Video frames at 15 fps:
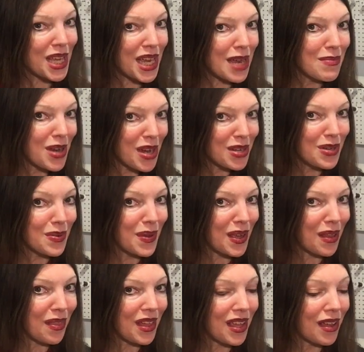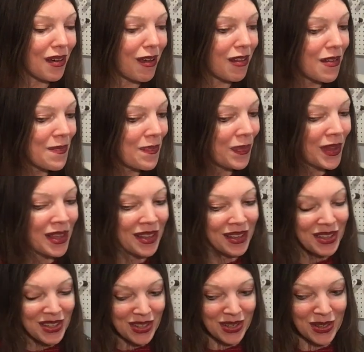like I'm not doing a thing at all.
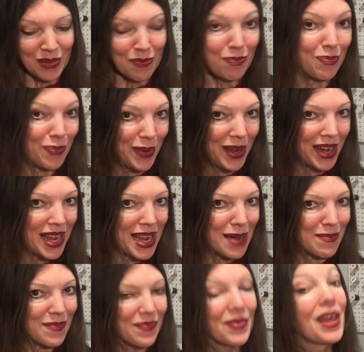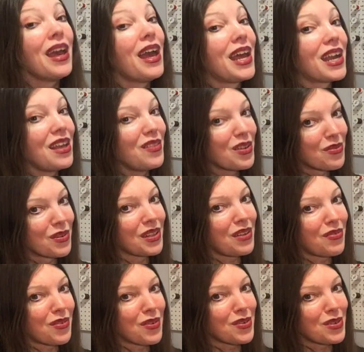But I am. And I look really
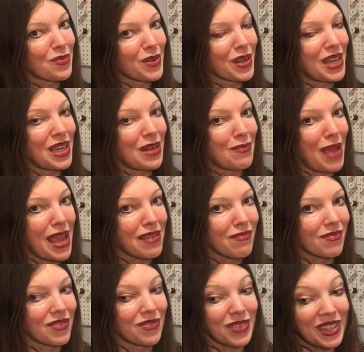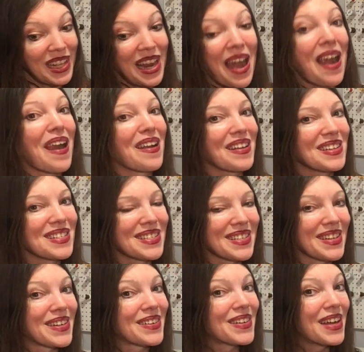forward to working in May. Really hard.
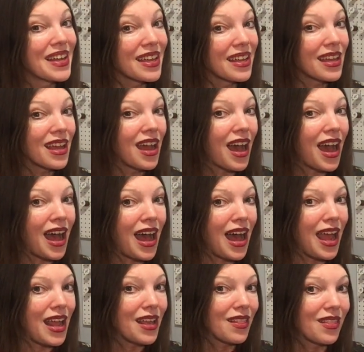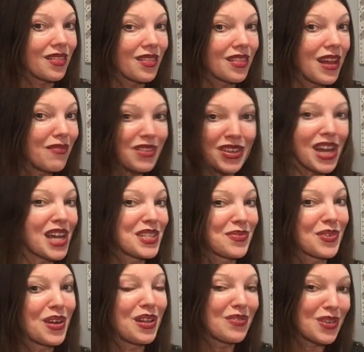So I love you guys
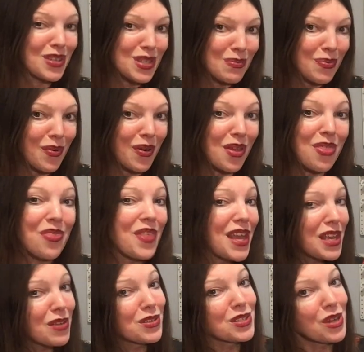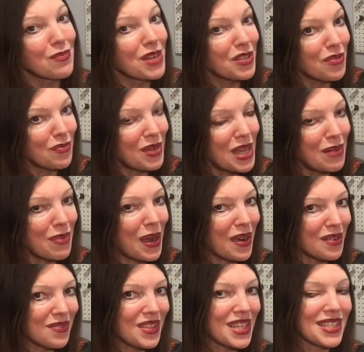for all of your support. Thank you so much for being
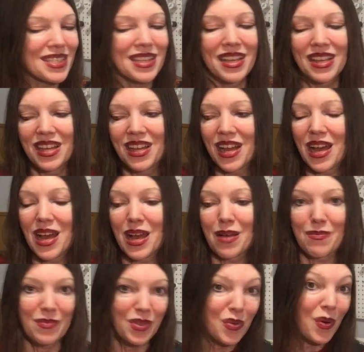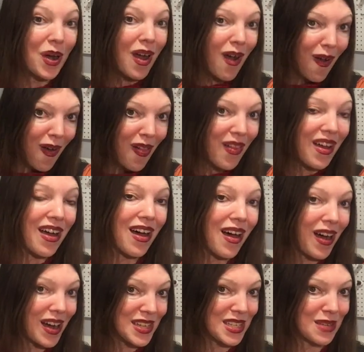part of this. Um, you're all
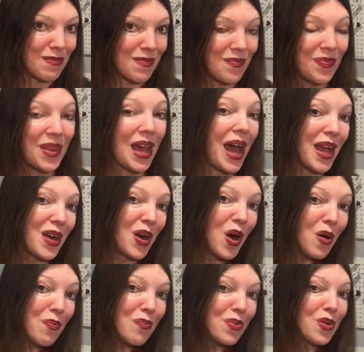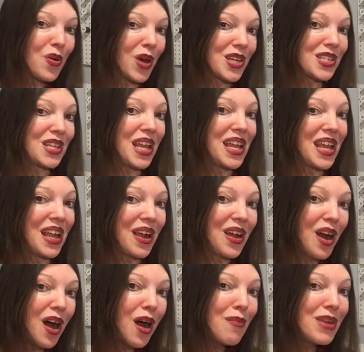awesome. I hope you are staying
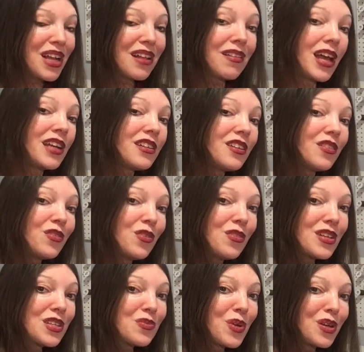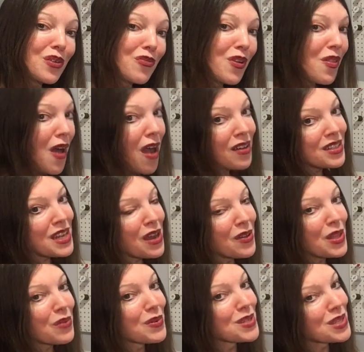calm and collected through this wonderful
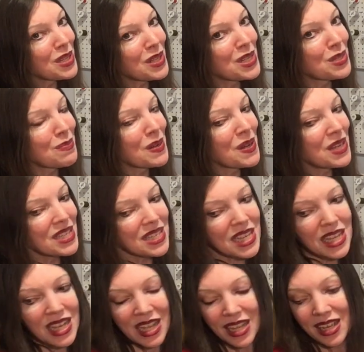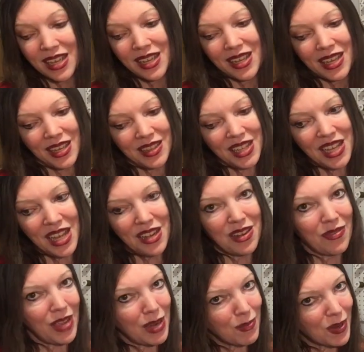lockdown that we're still experiencing at the
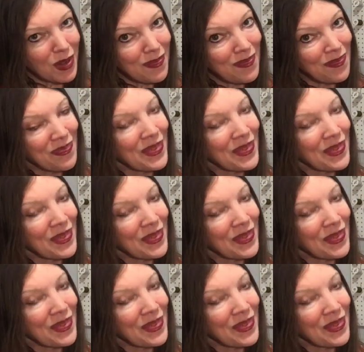end of April